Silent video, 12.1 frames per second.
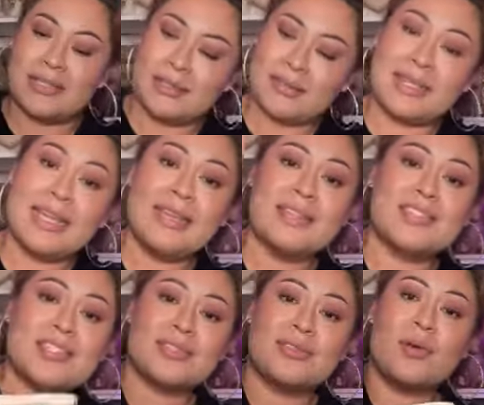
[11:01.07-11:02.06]
the thing.
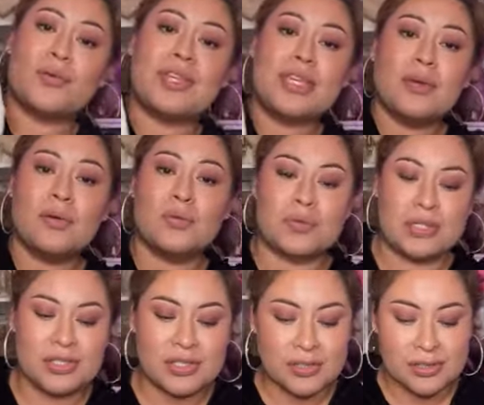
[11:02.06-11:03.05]
She's so cute.
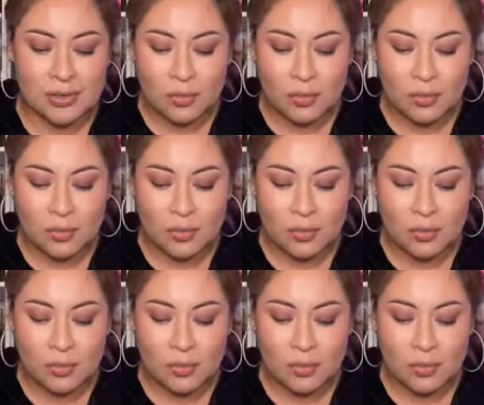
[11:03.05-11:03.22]
It's just the